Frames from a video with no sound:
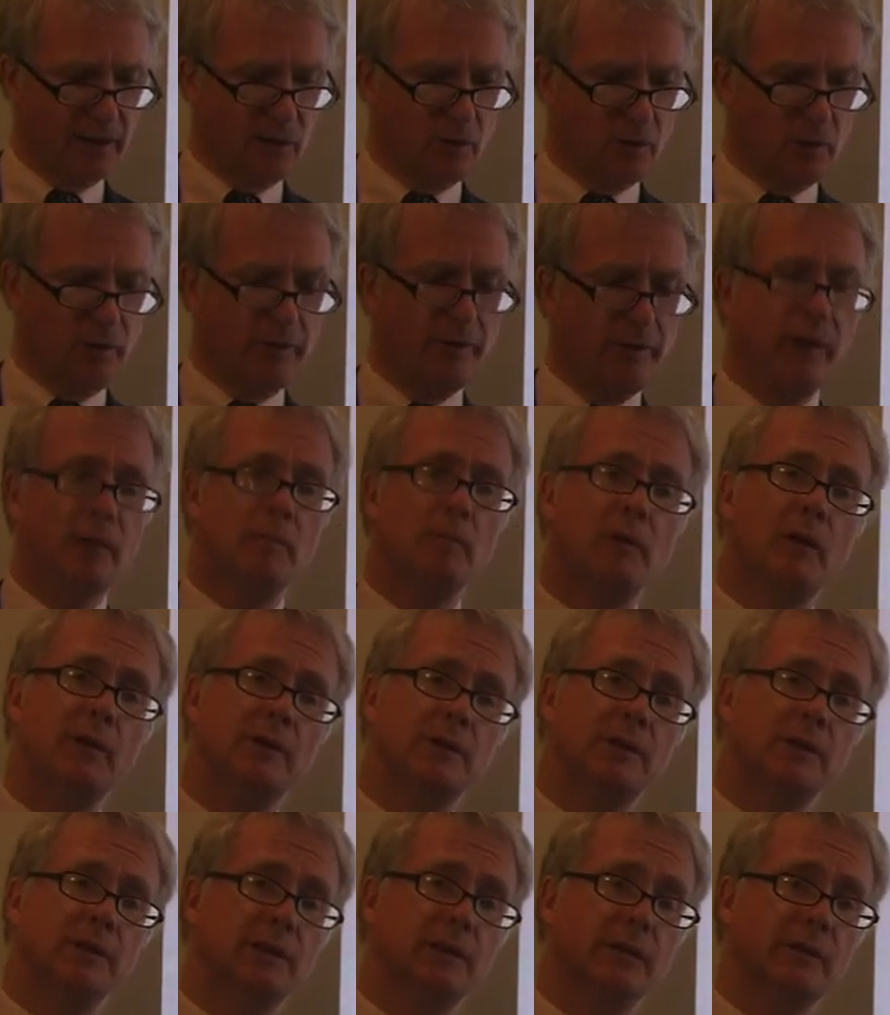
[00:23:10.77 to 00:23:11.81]
with the
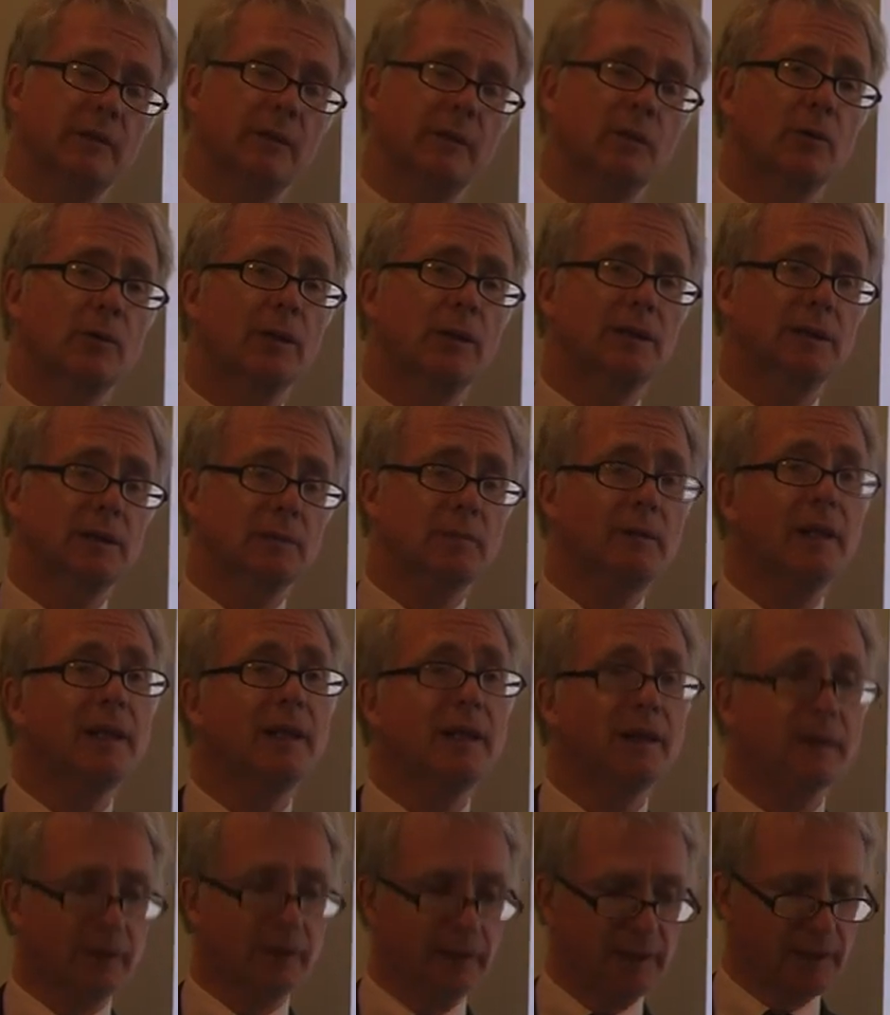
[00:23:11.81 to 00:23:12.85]
emergence of increased
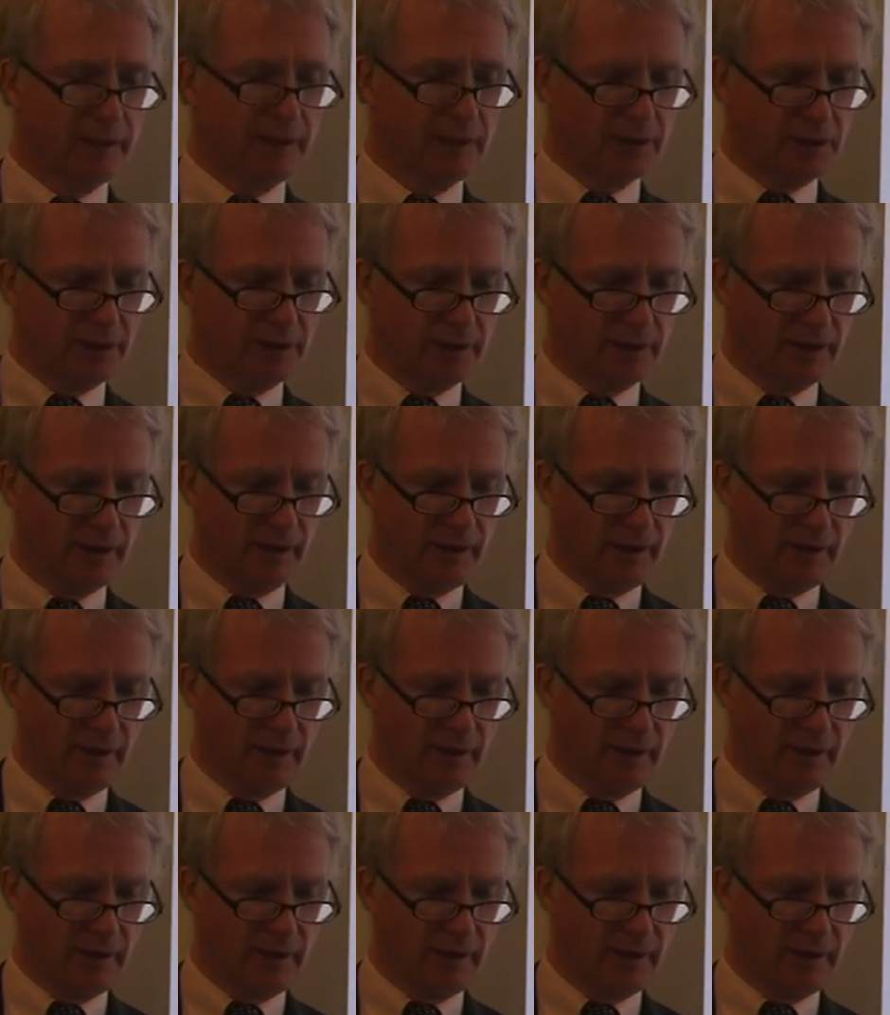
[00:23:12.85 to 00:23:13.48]
media attention